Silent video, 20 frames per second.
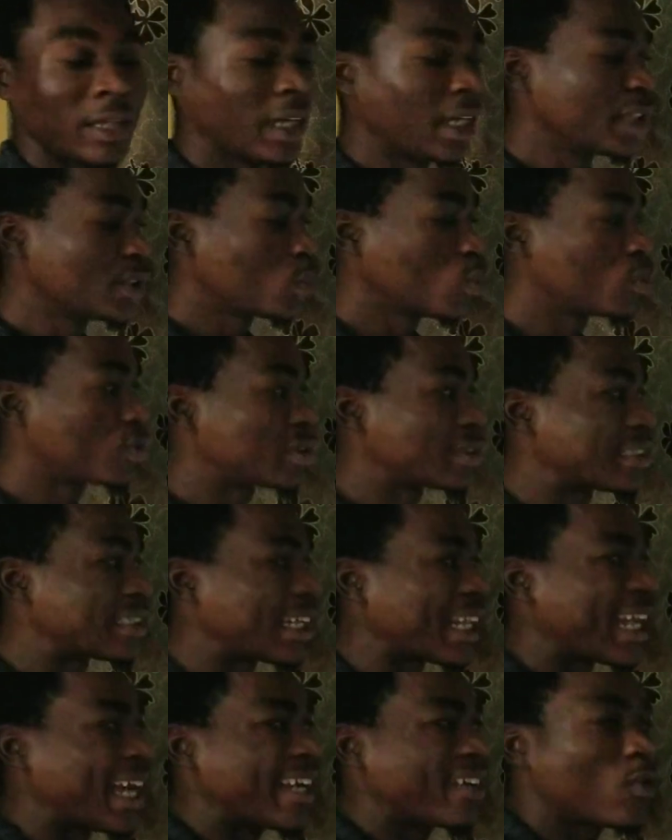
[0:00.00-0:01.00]
So
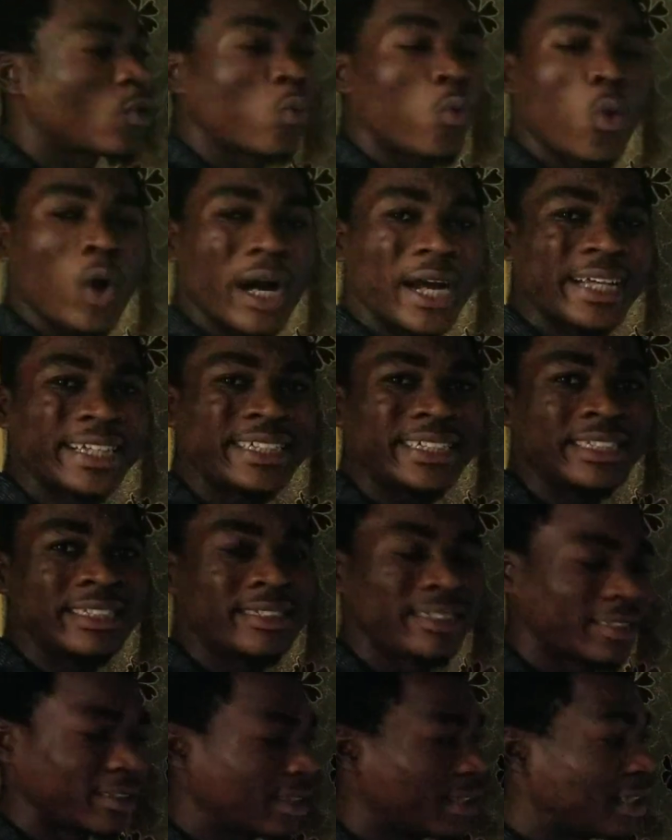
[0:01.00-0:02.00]

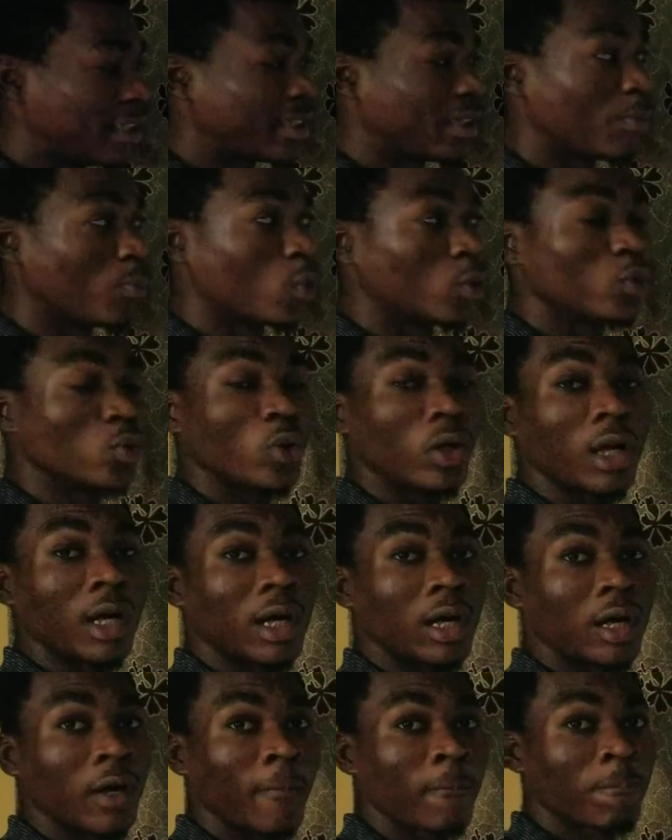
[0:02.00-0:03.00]
likewise, the
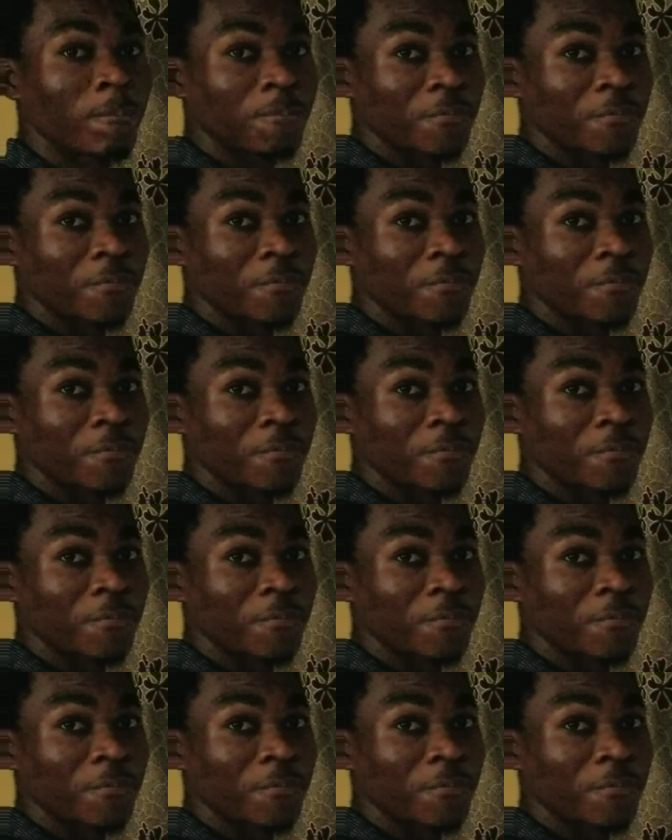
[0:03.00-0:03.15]
modular